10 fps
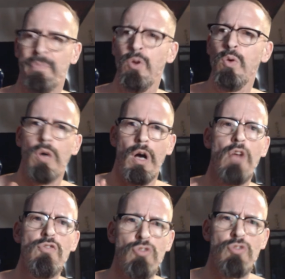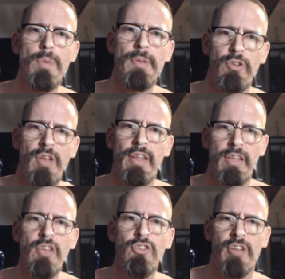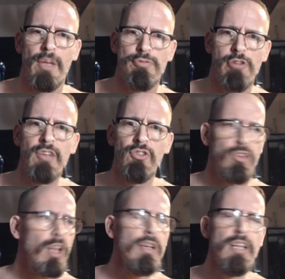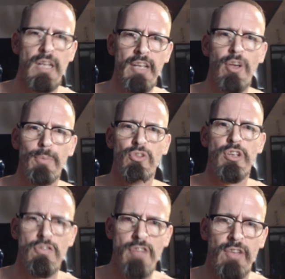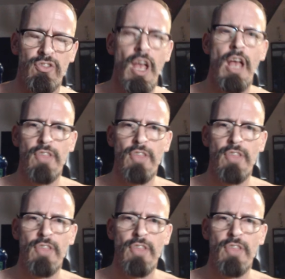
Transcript: oh, a hundred women today at the Easter Day parade suddenly lit up cigarettes.